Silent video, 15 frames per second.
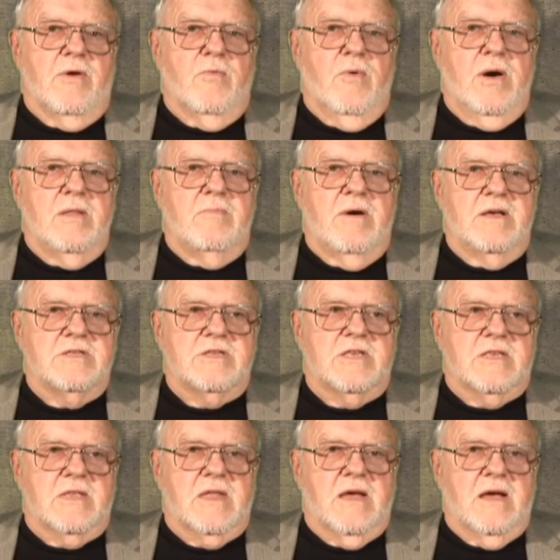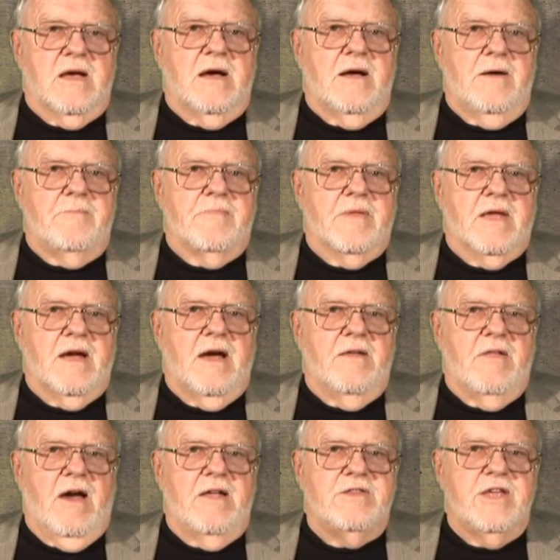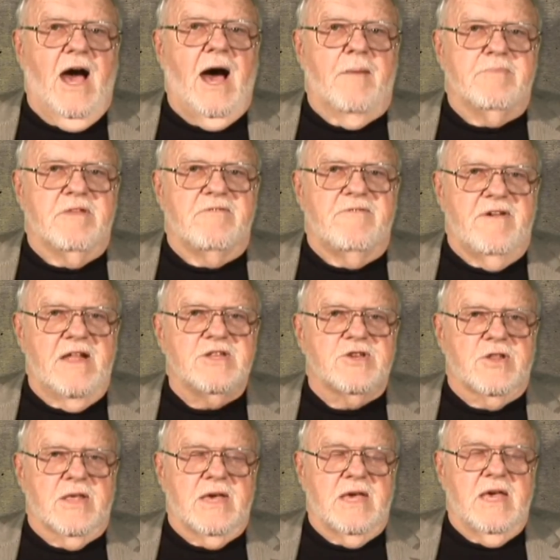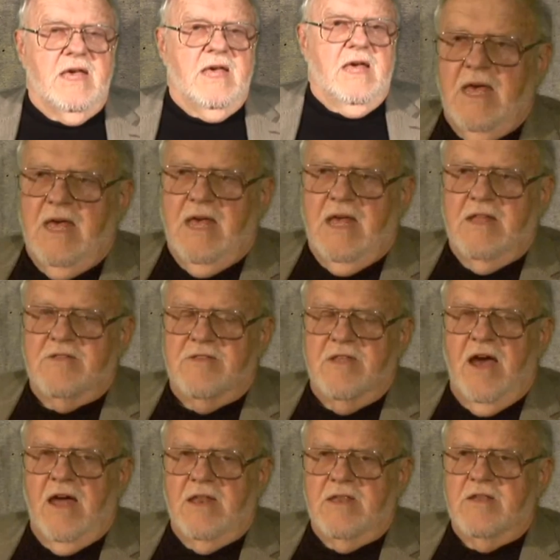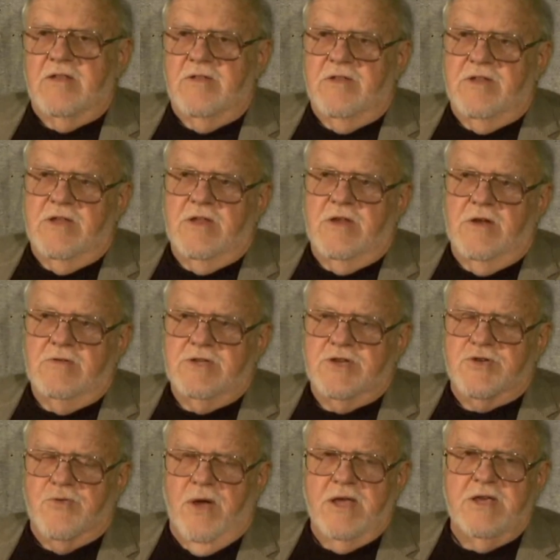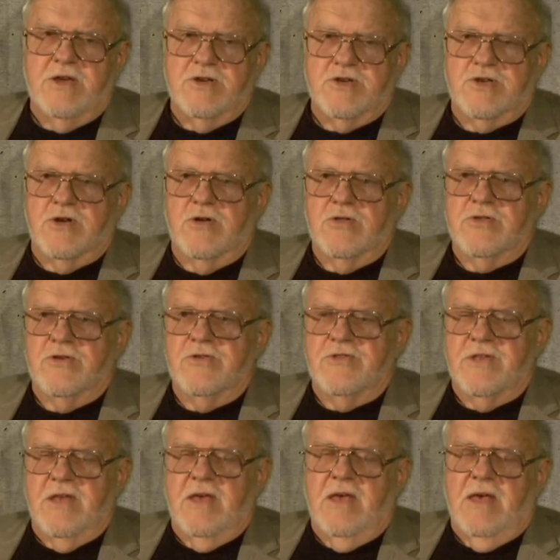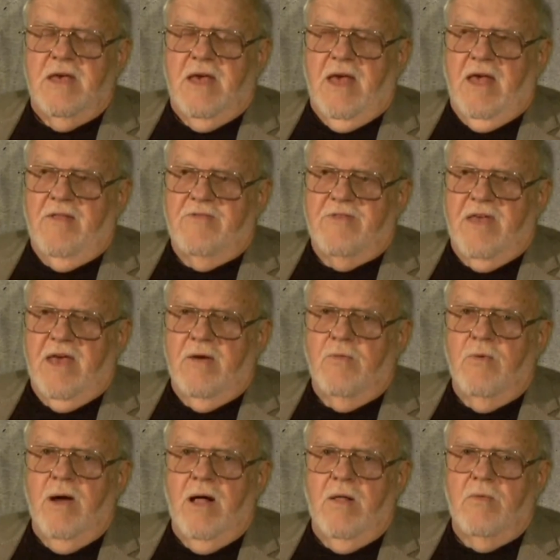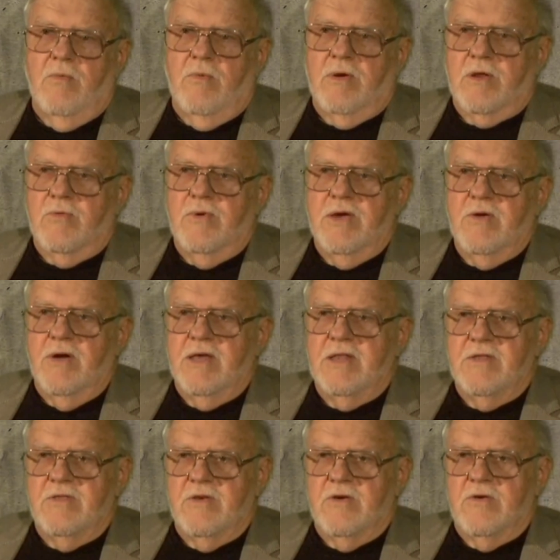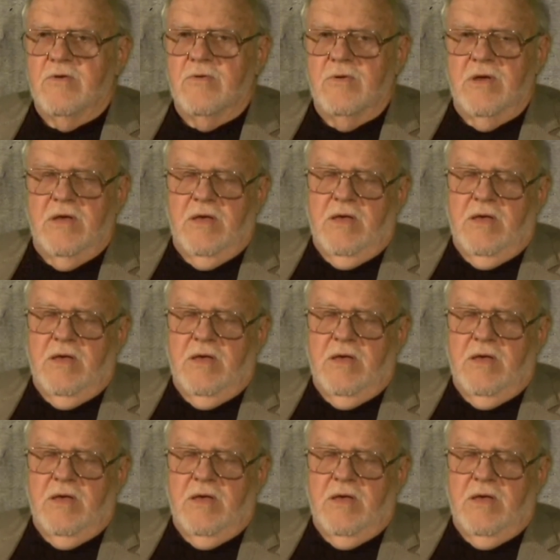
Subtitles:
that one must adopt eventually. It's not, you don't shrug your shoulders and say, well, what are we going to do?